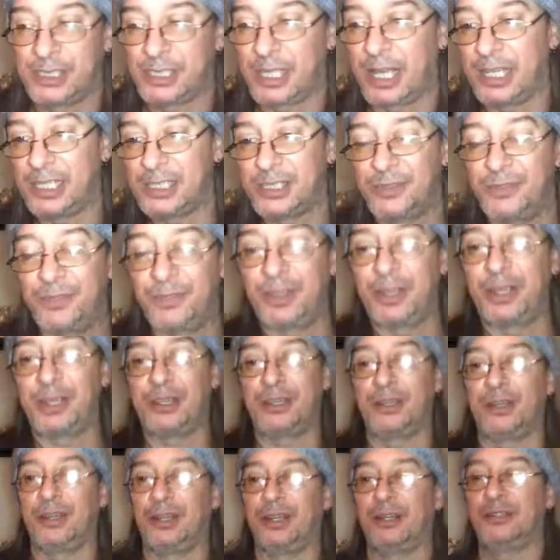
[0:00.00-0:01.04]
like the
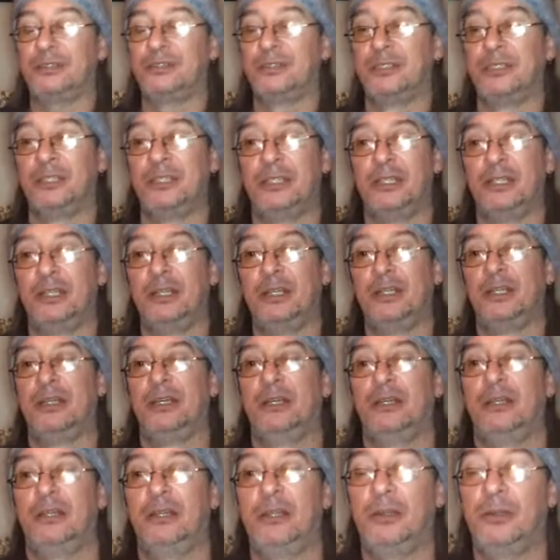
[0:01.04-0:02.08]
size of I
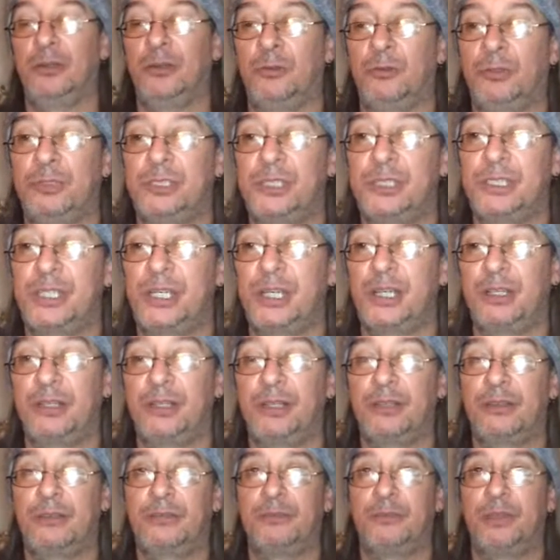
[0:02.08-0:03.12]
don't know what you'd
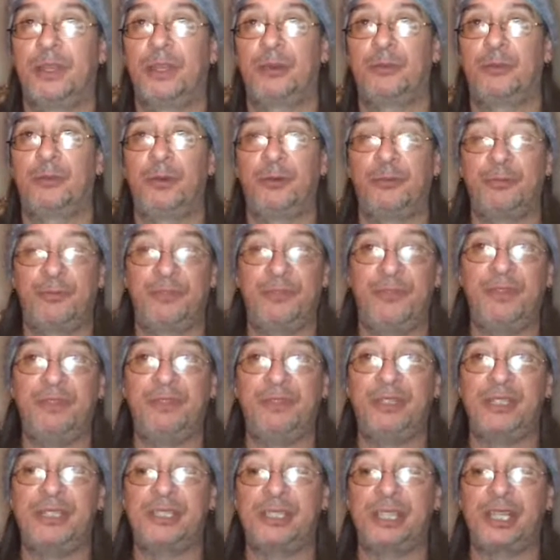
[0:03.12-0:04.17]
say, like about
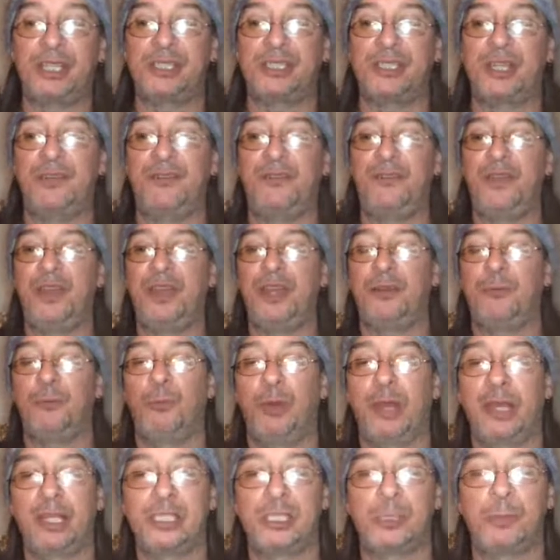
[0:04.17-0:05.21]
50, 60
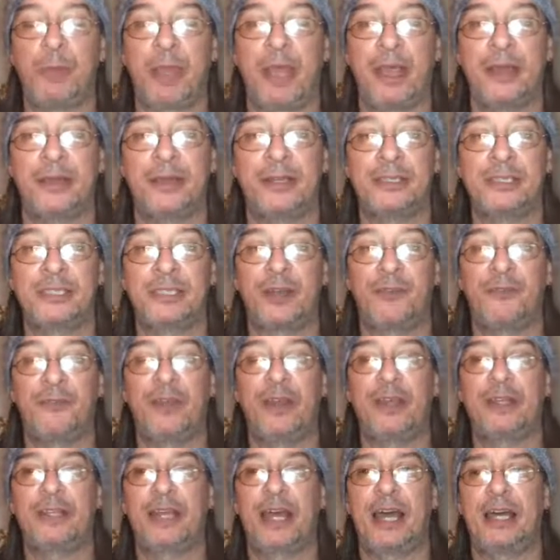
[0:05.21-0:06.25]
feet wingspan and
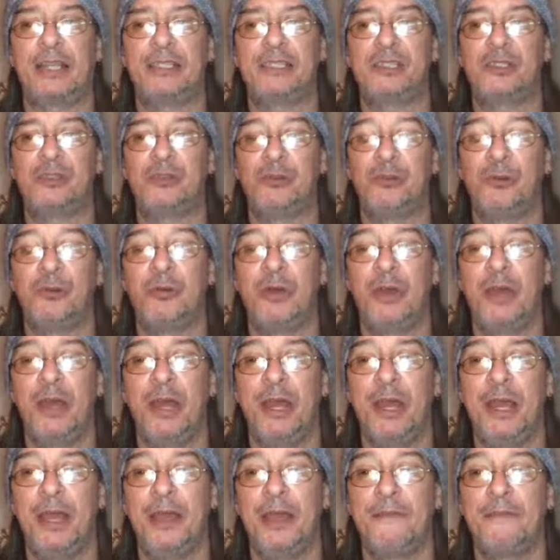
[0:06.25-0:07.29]
stuff like that. So
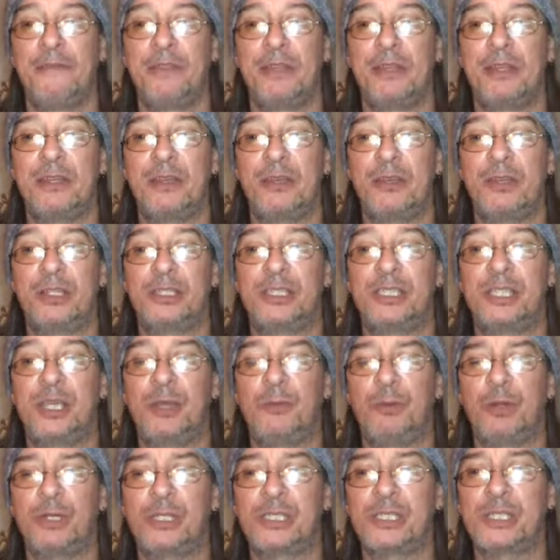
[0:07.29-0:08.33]
you can
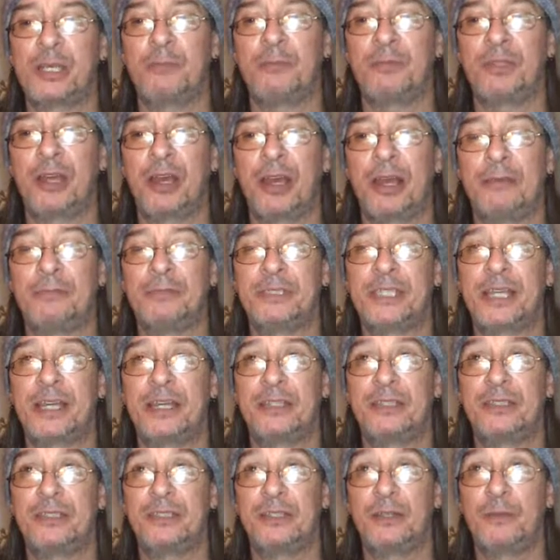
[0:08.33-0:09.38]
see where sometimes
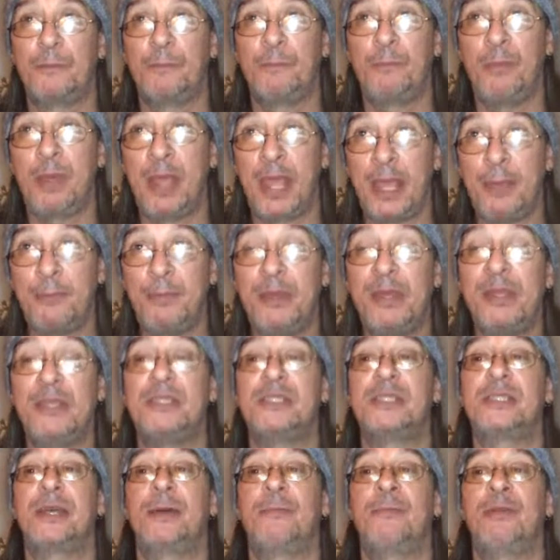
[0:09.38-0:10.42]
that maybe
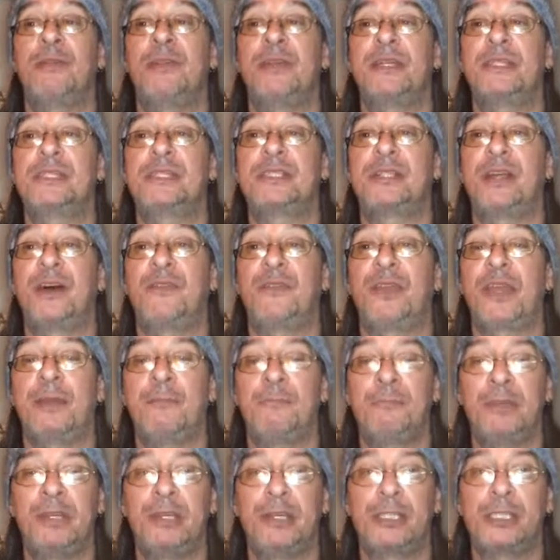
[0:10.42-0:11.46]
some of this stuff can
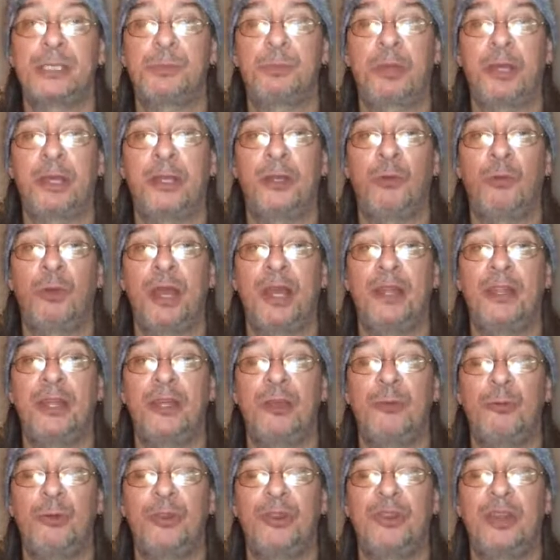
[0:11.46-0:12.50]
be explained away that
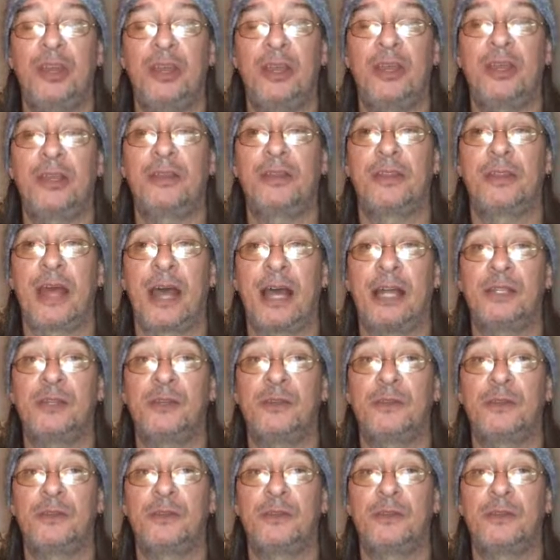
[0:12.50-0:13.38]
you would think that